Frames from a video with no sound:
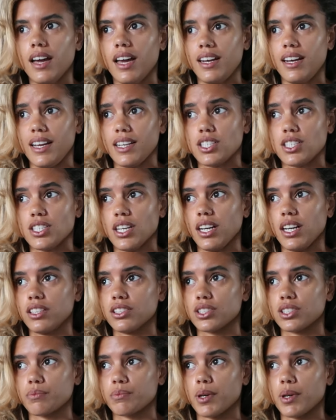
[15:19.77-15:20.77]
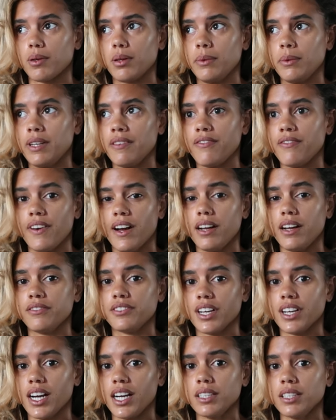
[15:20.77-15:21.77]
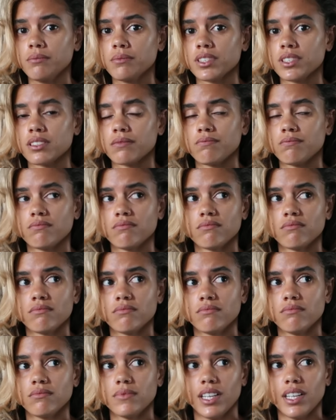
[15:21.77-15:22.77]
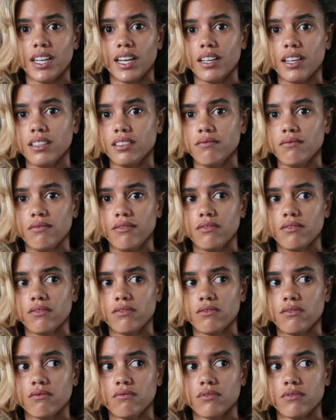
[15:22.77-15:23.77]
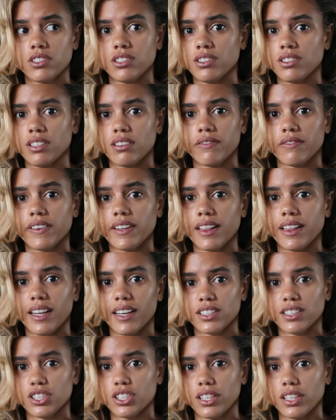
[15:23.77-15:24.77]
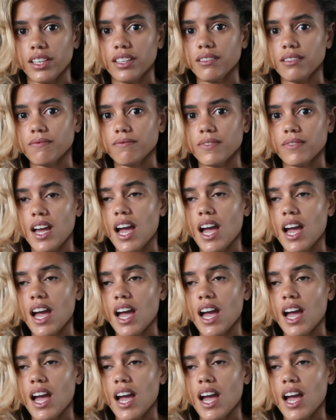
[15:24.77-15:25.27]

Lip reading: and I changed probably 5 times and I still felt like shit.